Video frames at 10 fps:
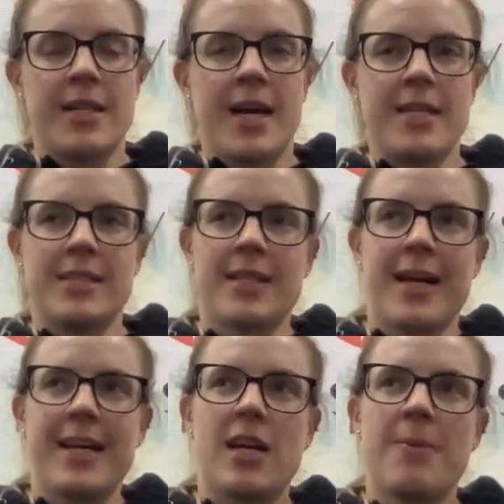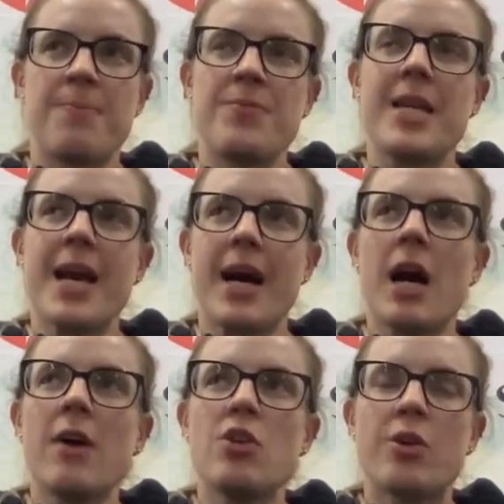And it's like,
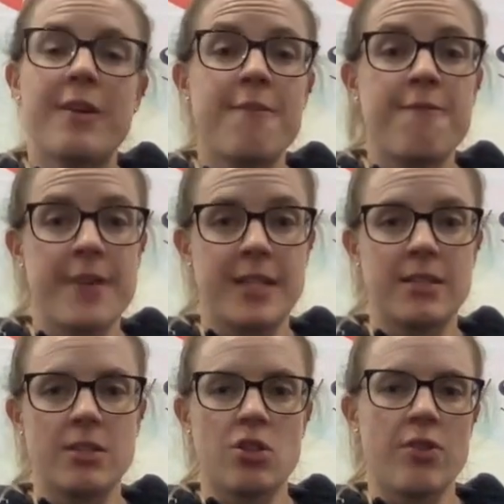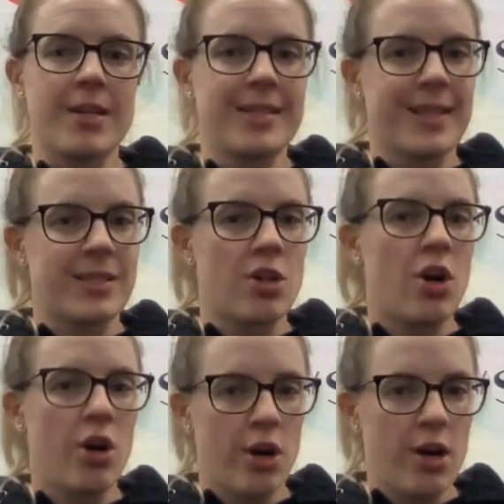yeah, you can fix it so that it doesn't
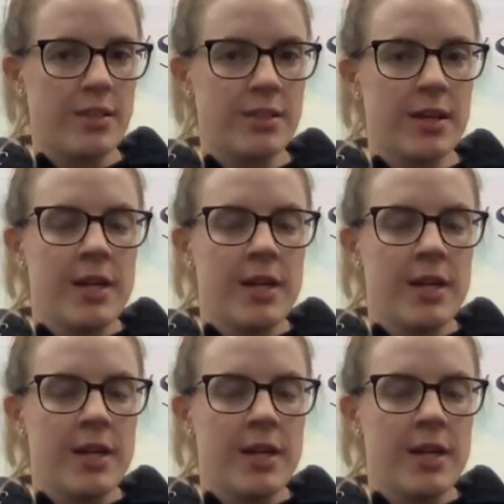hurt.